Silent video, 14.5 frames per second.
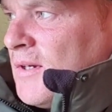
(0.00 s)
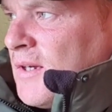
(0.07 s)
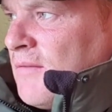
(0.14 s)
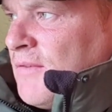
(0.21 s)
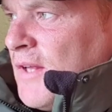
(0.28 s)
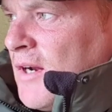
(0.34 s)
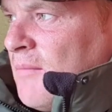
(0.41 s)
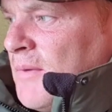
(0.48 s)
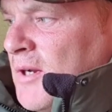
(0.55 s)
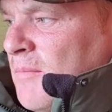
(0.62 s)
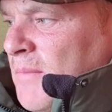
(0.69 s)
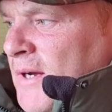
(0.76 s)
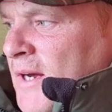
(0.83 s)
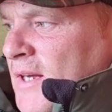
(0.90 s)
And give that a
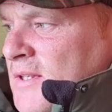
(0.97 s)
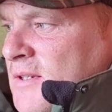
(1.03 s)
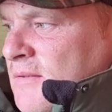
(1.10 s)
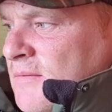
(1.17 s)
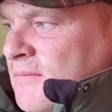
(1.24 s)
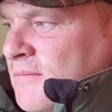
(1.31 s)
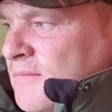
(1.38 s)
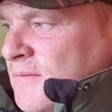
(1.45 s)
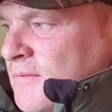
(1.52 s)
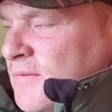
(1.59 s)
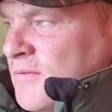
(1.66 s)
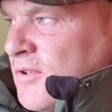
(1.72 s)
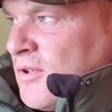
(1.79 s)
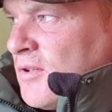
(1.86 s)
bit of bait.
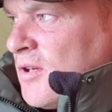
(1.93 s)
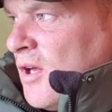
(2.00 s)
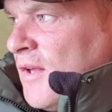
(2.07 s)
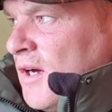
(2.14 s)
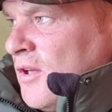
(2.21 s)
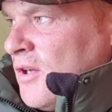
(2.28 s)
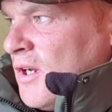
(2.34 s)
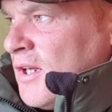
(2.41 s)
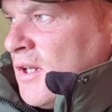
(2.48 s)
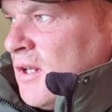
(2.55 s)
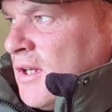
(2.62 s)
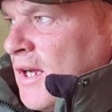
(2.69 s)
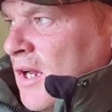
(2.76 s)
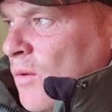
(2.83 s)
So I've got that on a
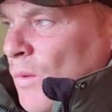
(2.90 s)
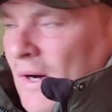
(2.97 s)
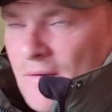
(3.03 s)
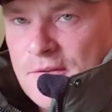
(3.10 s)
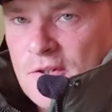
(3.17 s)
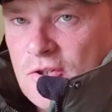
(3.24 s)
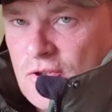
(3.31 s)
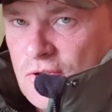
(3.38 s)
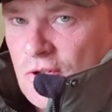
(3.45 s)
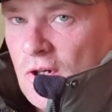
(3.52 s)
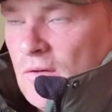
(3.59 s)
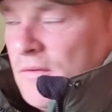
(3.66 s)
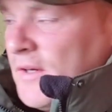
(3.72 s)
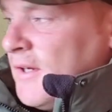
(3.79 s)
little yellow wafter
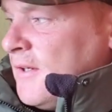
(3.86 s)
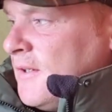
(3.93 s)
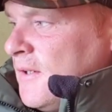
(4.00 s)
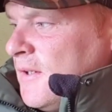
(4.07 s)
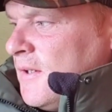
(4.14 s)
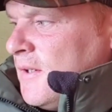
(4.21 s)
just over it,